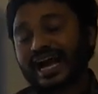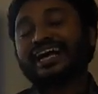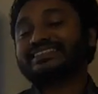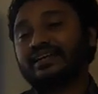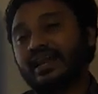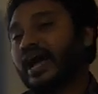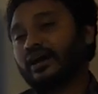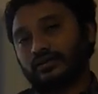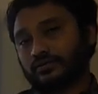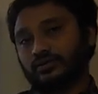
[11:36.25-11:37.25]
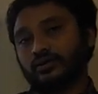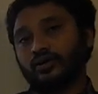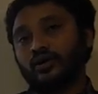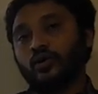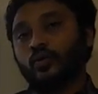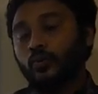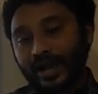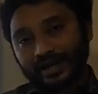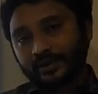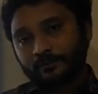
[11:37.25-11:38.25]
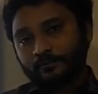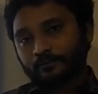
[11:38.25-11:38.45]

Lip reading: as a lion. When